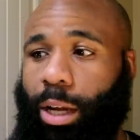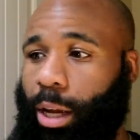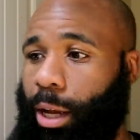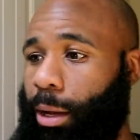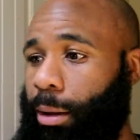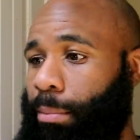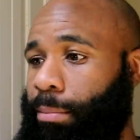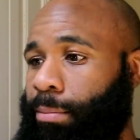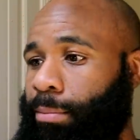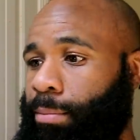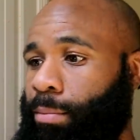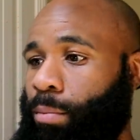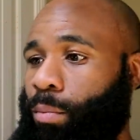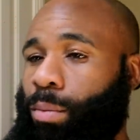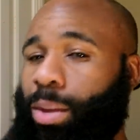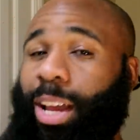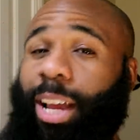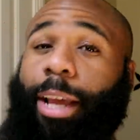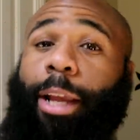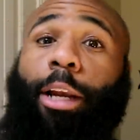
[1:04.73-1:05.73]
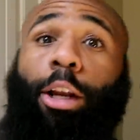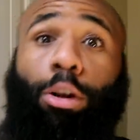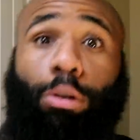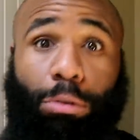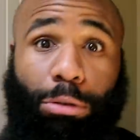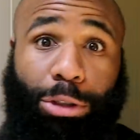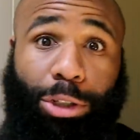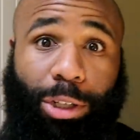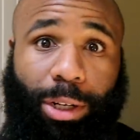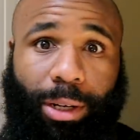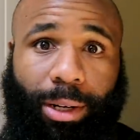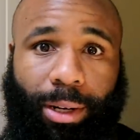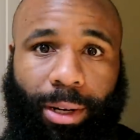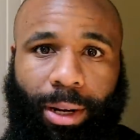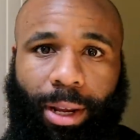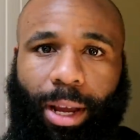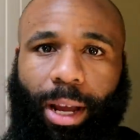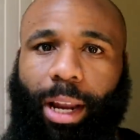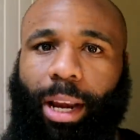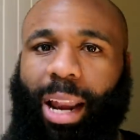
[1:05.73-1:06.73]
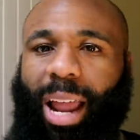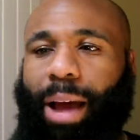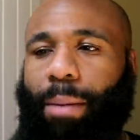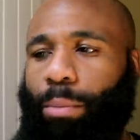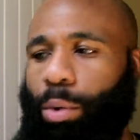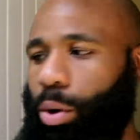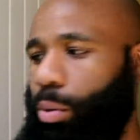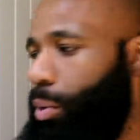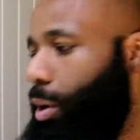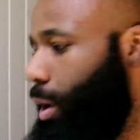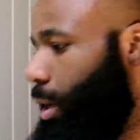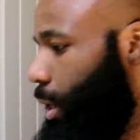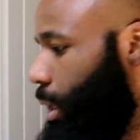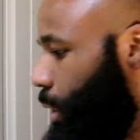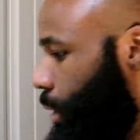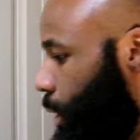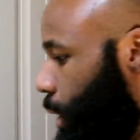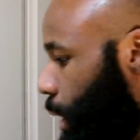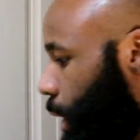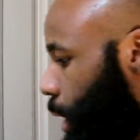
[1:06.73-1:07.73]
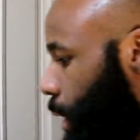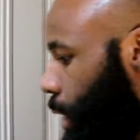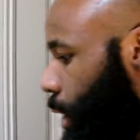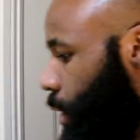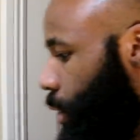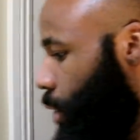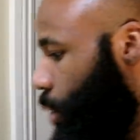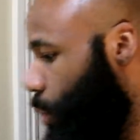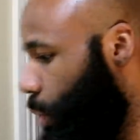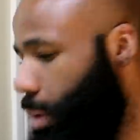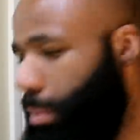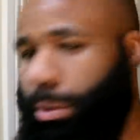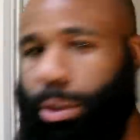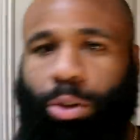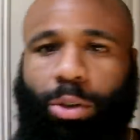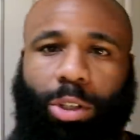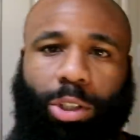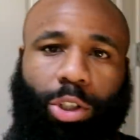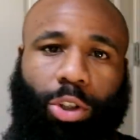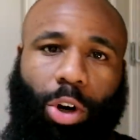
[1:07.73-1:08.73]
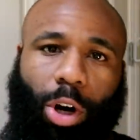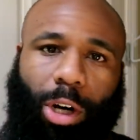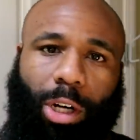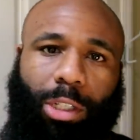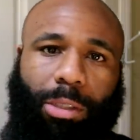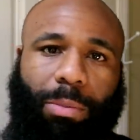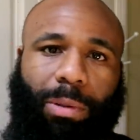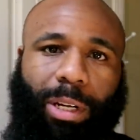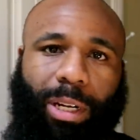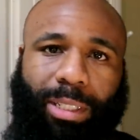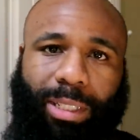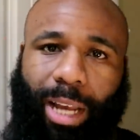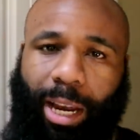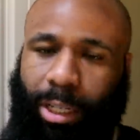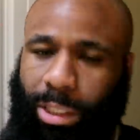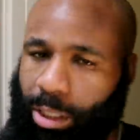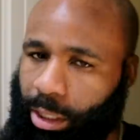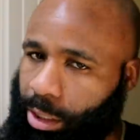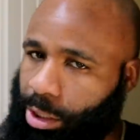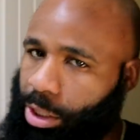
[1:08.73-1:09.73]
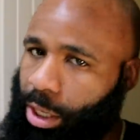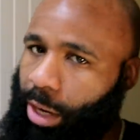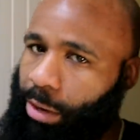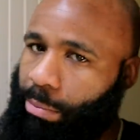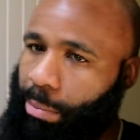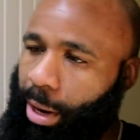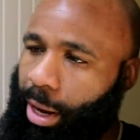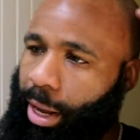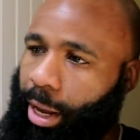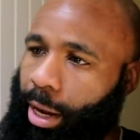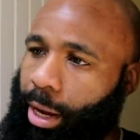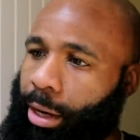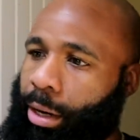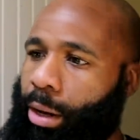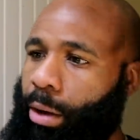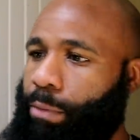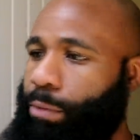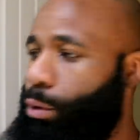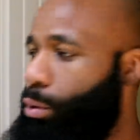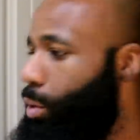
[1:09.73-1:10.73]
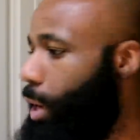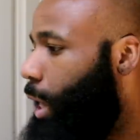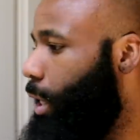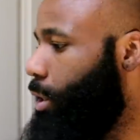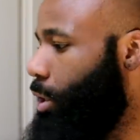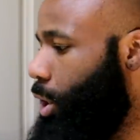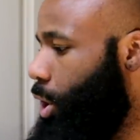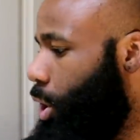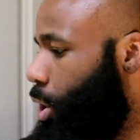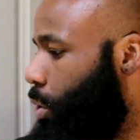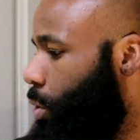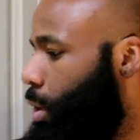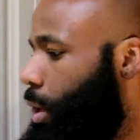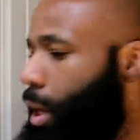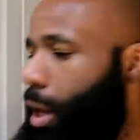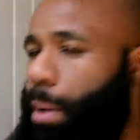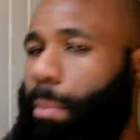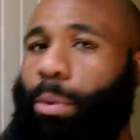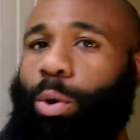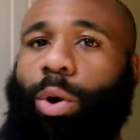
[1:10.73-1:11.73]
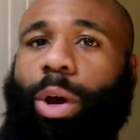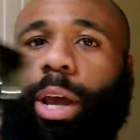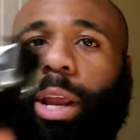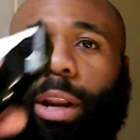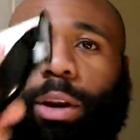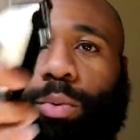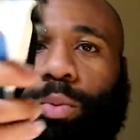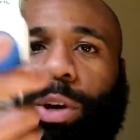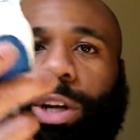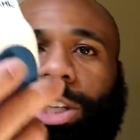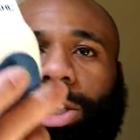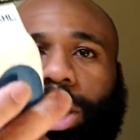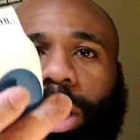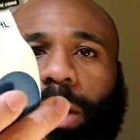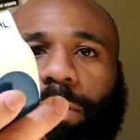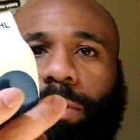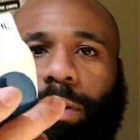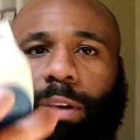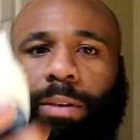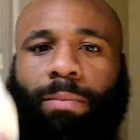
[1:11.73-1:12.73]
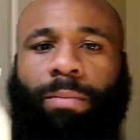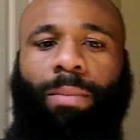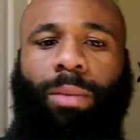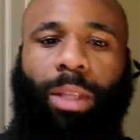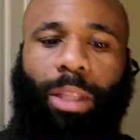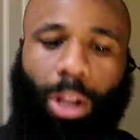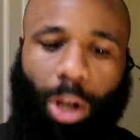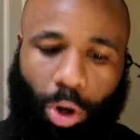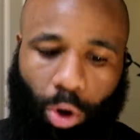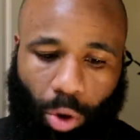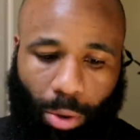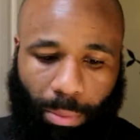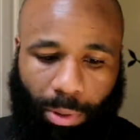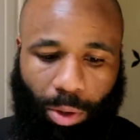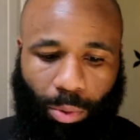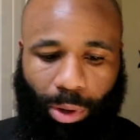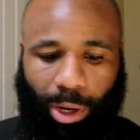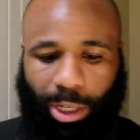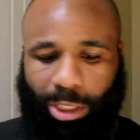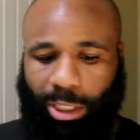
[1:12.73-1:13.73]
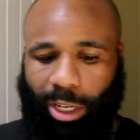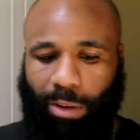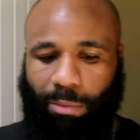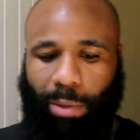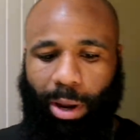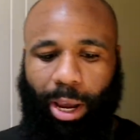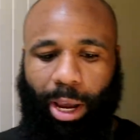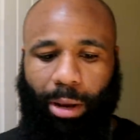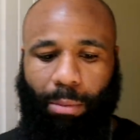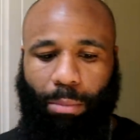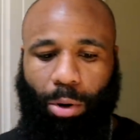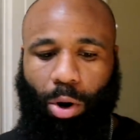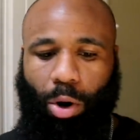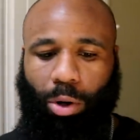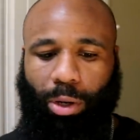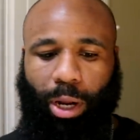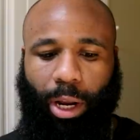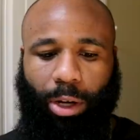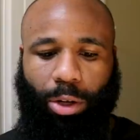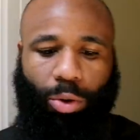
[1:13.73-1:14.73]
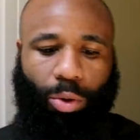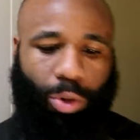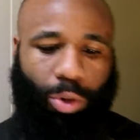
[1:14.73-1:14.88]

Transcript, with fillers: um, illusion a lot more realistic. So what I'm gonna do to start is because I actually shaved my head a few days ago, I'm gonna go ahead and reshave it. Now normally when I shave my head bald, I do